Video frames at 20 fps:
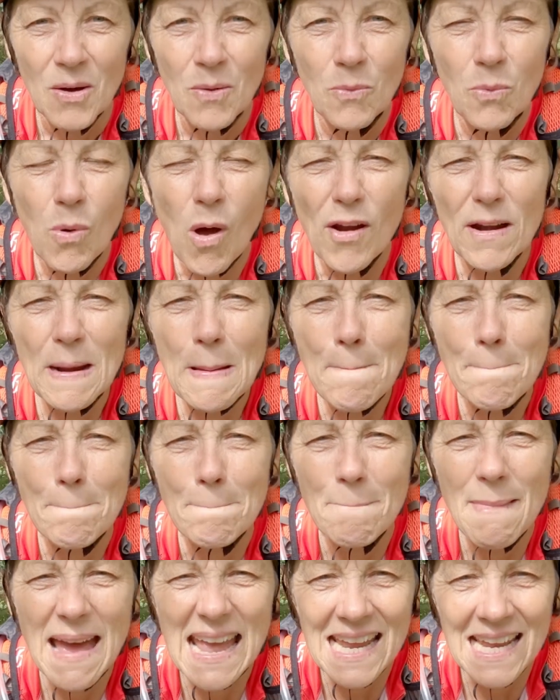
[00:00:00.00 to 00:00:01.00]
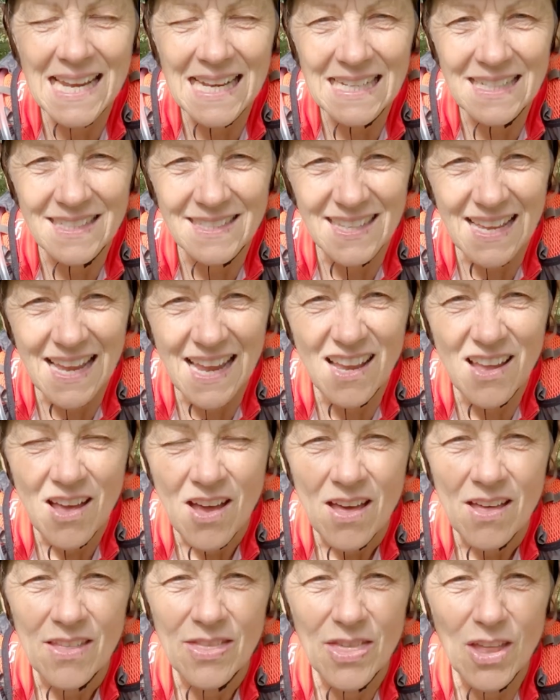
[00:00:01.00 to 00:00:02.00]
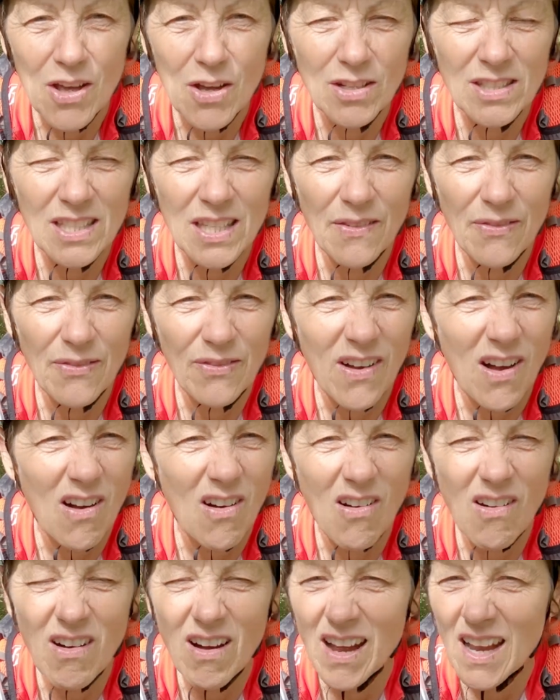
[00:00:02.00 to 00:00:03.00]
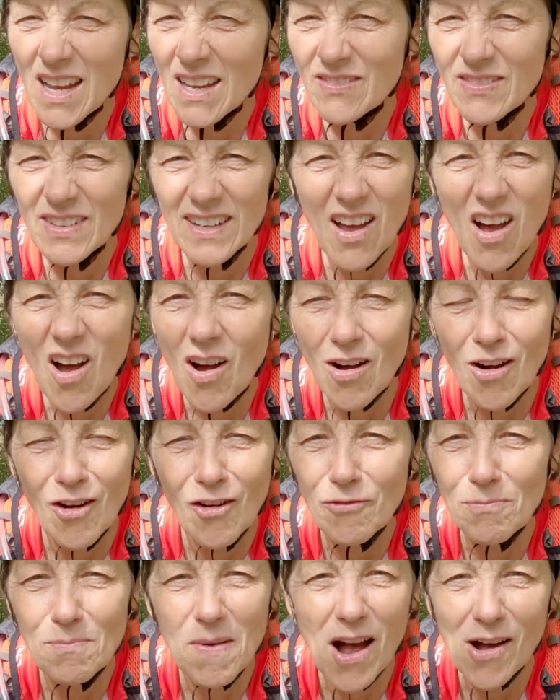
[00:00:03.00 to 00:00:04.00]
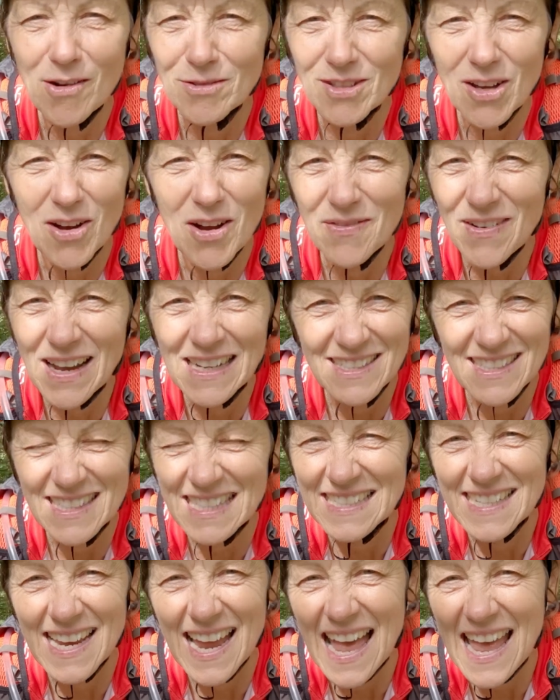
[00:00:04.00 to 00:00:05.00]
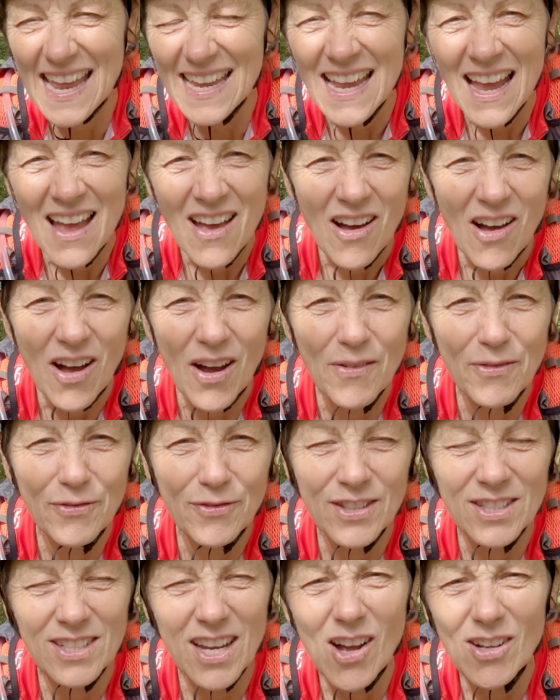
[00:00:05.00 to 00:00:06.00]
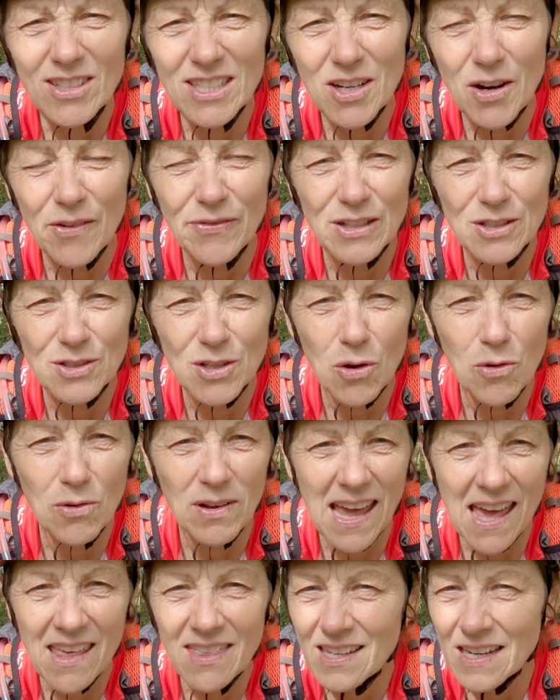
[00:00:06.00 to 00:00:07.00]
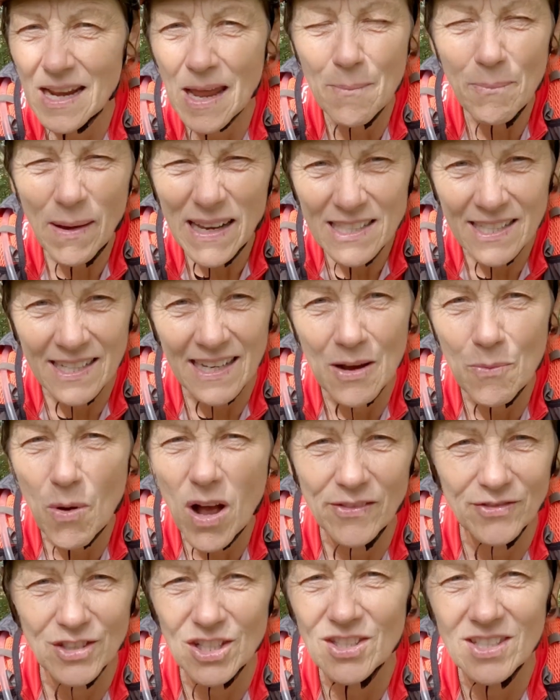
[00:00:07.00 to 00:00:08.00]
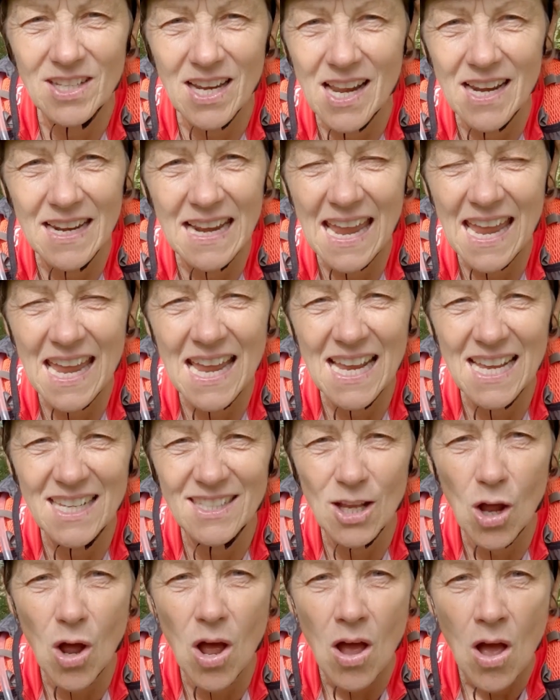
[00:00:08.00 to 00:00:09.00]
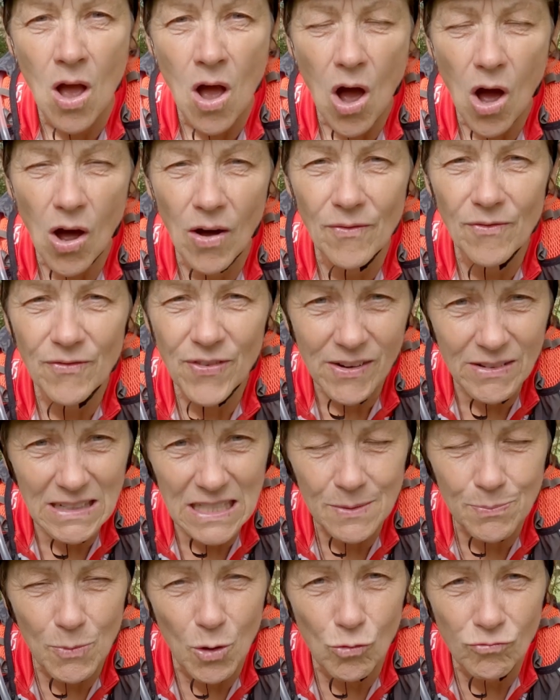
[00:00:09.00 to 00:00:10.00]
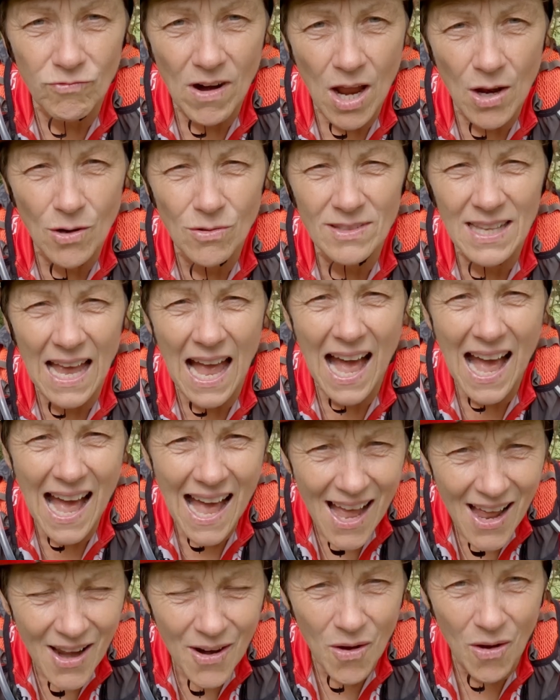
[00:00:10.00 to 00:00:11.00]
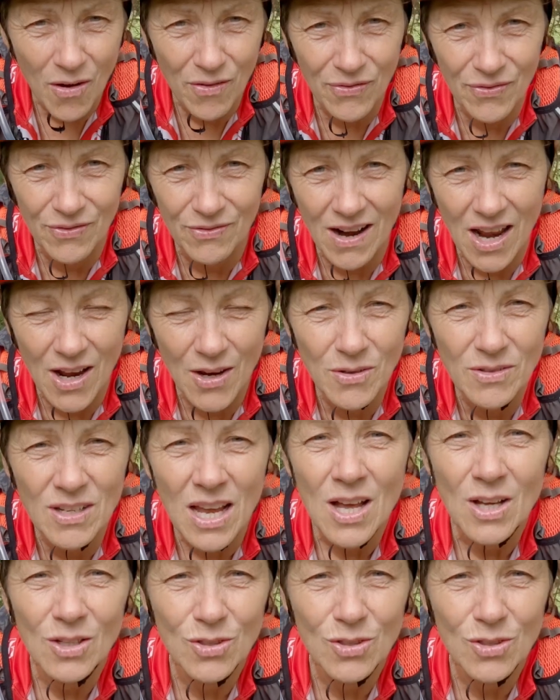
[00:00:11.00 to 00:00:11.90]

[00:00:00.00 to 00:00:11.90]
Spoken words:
What an amazing 35.5 miles I've had today. I've started off at Dolgellau, and basically what I've just done is on very small roads and off-road